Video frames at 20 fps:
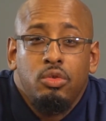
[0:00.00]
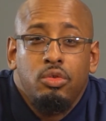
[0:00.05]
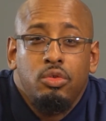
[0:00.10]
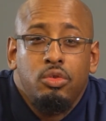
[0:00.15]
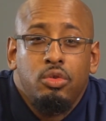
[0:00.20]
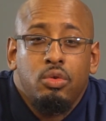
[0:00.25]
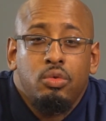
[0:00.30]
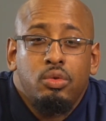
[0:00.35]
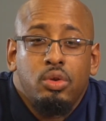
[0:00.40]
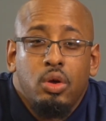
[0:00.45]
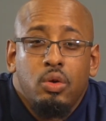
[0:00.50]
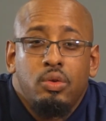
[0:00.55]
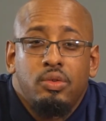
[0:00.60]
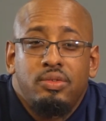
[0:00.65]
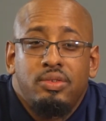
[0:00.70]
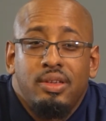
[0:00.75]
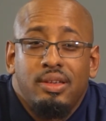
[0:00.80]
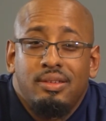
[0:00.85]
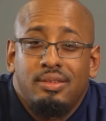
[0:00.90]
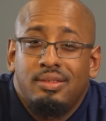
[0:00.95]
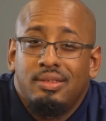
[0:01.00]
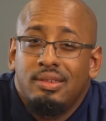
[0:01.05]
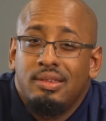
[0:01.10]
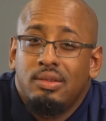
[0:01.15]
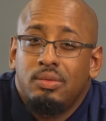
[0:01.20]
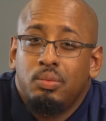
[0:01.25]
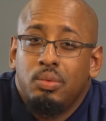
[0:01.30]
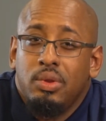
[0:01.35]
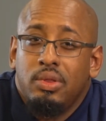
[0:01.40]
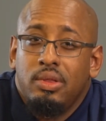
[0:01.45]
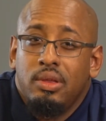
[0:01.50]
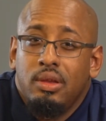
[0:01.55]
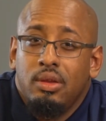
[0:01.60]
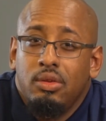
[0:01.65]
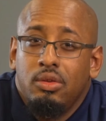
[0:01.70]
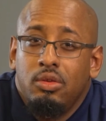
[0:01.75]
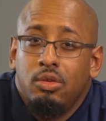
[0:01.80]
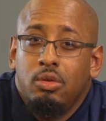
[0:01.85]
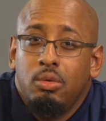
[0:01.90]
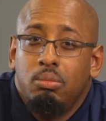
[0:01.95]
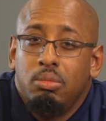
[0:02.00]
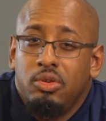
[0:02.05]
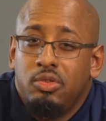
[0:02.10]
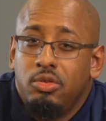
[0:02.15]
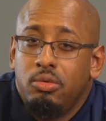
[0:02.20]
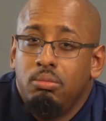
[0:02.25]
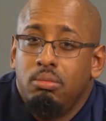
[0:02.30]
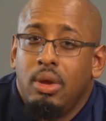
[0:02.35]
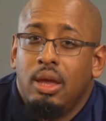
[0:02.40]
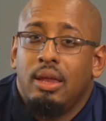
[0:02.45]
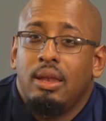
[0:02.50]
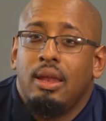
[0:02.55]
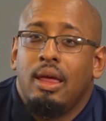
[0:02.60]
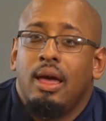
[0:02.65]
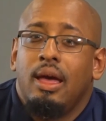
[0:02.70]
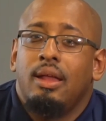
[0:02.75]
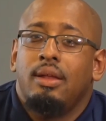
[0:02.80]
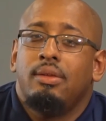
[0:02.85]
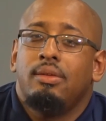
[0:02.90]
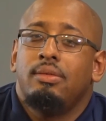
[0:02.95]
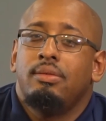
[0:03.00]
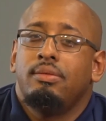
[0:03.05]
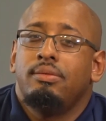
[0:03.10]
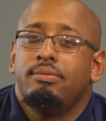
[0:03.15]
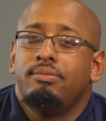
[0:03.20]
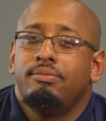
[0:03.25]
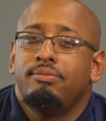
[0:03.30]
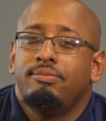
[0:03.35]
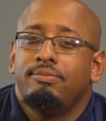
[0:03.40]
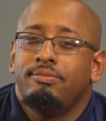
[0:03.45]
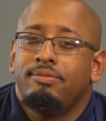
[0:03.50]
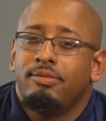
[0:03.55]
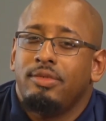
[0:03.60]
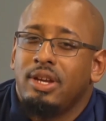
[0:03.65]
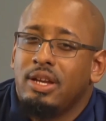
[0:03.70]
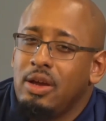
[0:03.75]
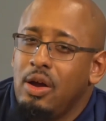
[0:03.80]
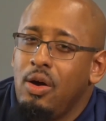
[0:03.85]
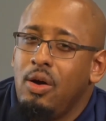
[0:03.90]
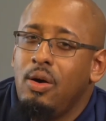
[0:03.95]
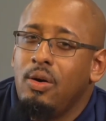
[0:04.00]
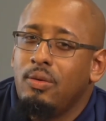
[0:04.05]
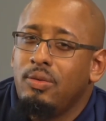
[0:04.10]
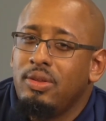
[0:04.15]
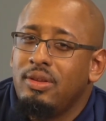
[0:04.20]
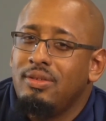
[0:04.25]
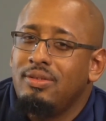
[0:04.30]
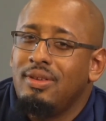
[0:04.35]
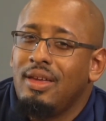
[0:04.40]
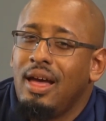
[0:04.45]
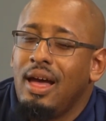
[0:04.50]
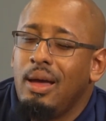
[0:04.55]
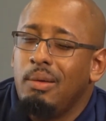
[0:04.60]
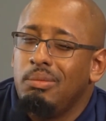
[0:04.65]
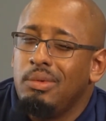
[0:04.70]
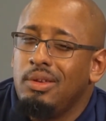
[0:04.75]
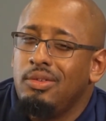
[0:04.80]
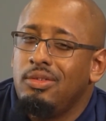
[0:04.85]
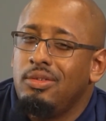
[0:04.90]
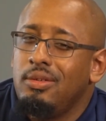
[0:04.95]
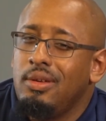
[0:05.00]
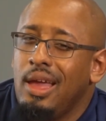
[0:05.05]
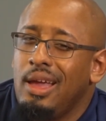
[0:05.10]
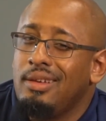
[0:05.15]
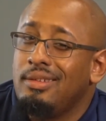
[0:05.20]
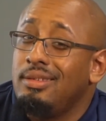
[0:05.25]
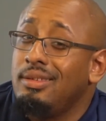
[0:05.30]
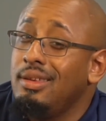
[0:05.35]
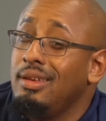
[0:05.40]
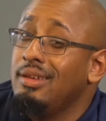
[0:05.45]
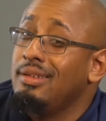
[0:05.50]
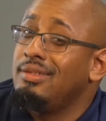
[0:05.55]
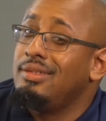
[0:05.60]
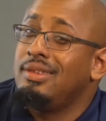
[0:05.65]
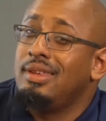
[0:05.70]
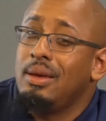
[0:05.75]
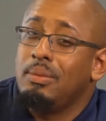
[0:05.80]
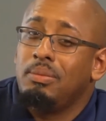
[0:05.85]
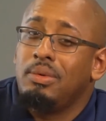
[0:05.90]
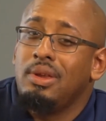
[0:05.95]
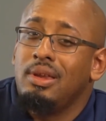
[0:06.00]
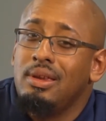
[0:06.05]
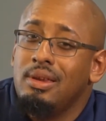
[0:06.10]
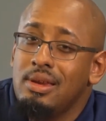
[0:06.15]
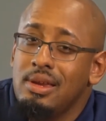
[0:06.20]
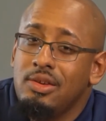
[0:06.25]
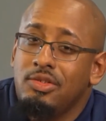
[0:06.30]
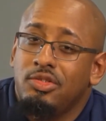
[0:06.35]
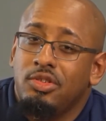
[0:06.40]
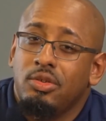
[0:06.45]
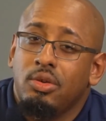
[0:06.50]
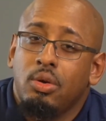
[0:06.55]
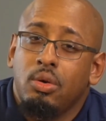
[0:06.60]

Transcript: you'll notice exist within you, but you may not recall the time that you actually accepted it as your